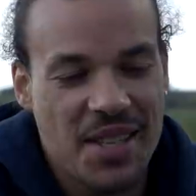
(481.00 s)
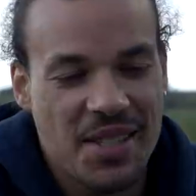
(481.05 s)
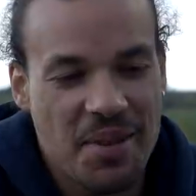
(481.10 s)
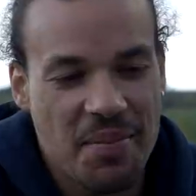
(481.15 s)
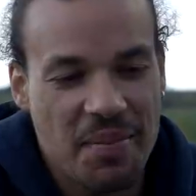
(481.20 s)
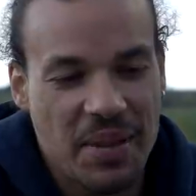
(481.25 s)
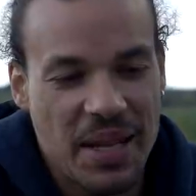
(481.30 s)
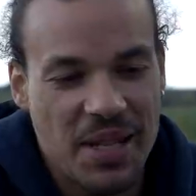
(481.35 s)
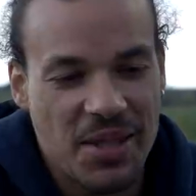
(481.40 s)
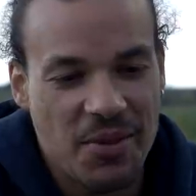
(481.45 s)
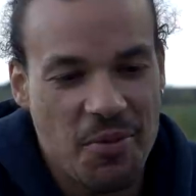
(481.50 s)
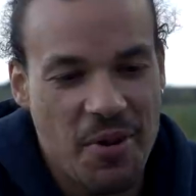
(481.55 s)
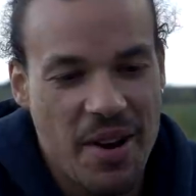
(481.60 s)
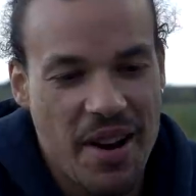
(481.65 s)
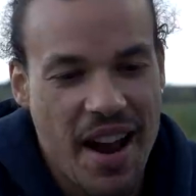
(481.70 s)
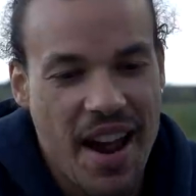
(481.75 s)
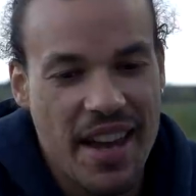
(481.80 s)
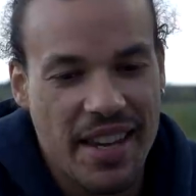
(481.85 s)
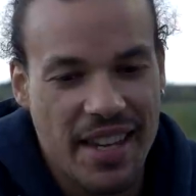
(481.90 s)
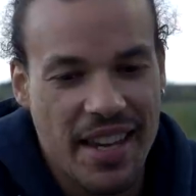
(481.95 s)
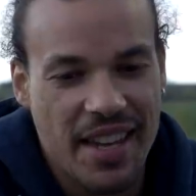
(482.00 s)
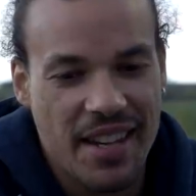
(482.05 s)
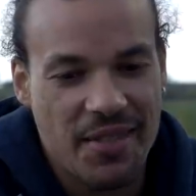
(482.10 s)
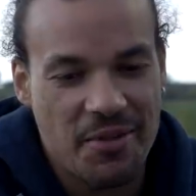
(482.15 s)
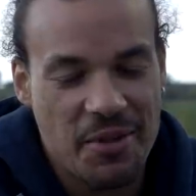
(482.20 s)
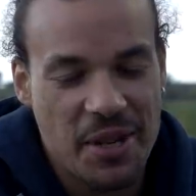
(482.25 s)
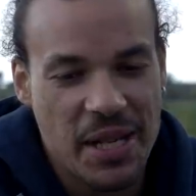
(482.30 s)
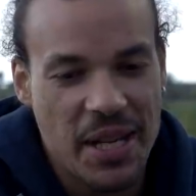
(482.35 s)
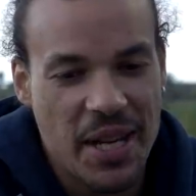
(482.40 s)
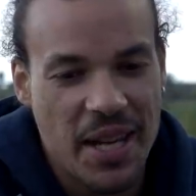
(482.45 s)
it's a place where I
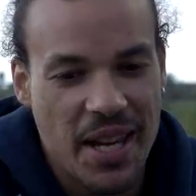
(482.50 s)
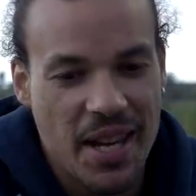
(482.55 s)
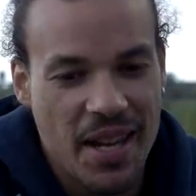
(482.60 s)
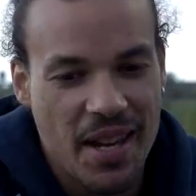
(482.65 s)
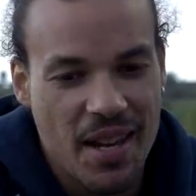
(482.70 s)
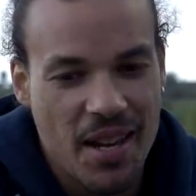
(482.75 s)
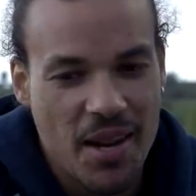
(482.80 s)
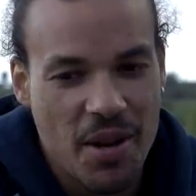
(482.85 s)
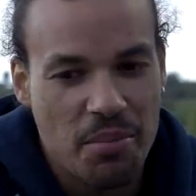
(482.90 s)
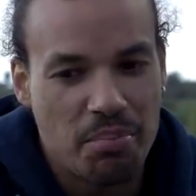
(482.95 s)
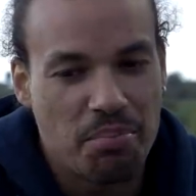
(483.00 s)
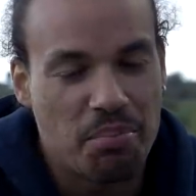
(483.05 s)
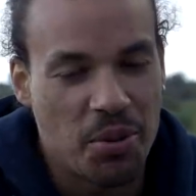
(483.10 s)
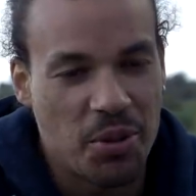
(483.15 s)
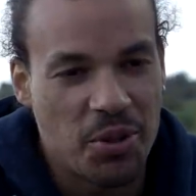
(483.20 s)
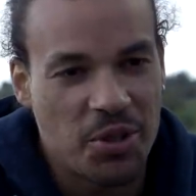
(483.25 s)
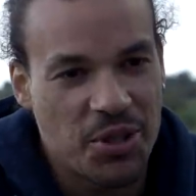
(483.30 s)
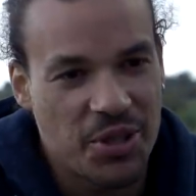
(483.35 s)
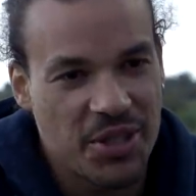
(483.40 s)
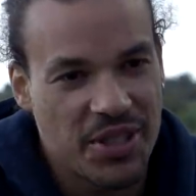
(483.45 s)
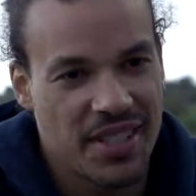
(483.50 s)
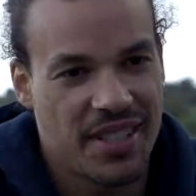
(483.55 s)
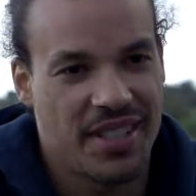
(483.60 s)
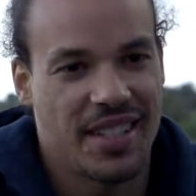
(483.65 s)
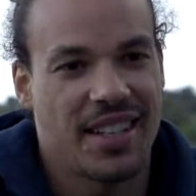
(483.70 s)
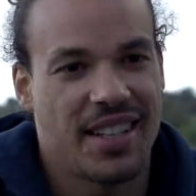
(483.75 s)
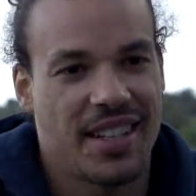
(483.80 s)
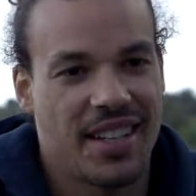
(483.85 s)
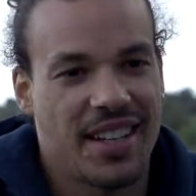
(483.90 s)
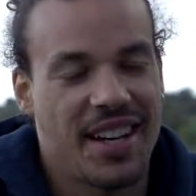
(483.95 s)
can really push
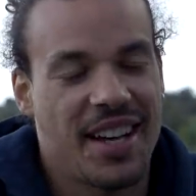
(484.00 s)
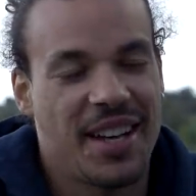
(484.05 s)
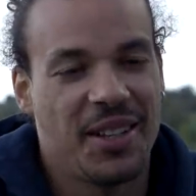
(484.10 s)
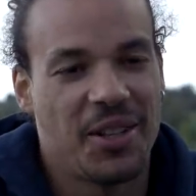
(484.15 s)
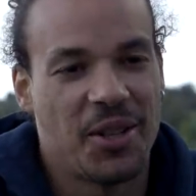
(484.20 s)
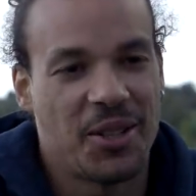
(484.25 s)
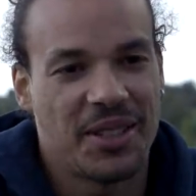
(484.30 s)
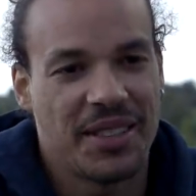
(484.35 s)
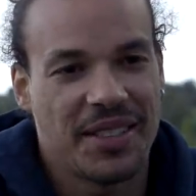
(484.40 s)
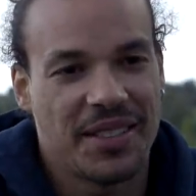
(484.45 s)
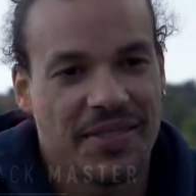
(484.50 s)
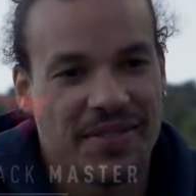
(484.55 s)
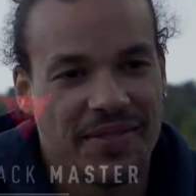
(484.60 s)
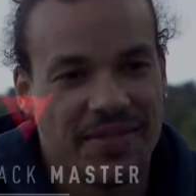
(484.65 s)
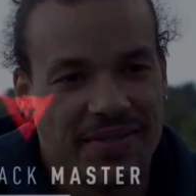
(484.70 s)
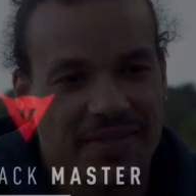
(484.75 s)
uh, a lot.